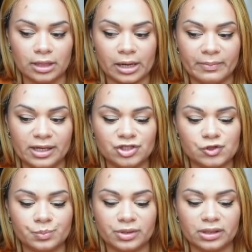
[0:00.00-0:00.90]
I may
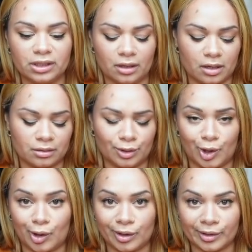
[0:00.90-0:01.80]
just put it on a
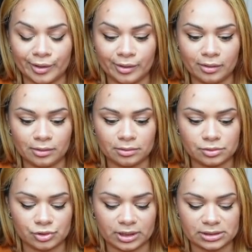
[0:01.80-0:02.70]
card
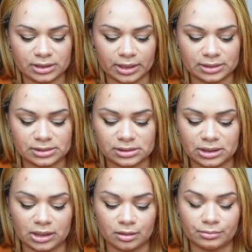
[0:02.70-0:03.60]
so you guys can
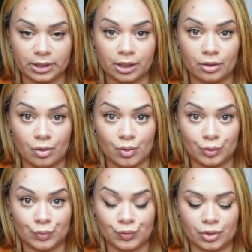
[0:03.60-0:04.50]
see them like all
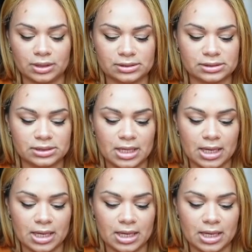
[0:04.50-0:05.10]
across.